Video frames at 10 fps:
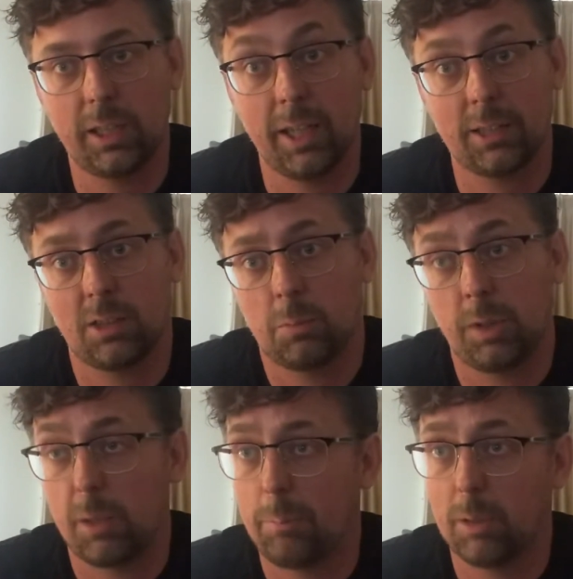Nexus
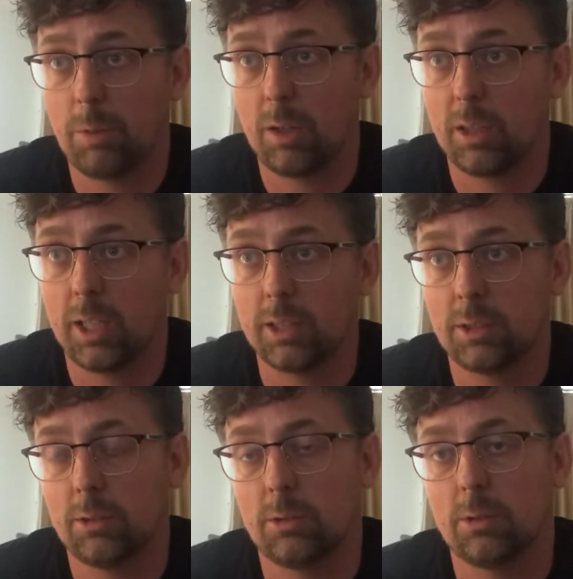played a big part in that
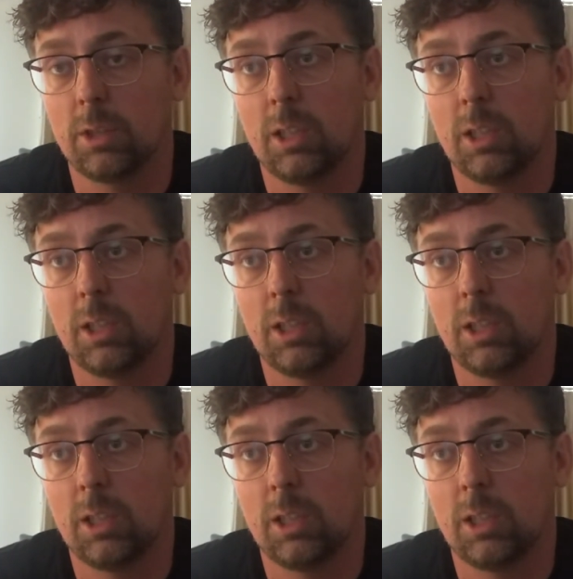too.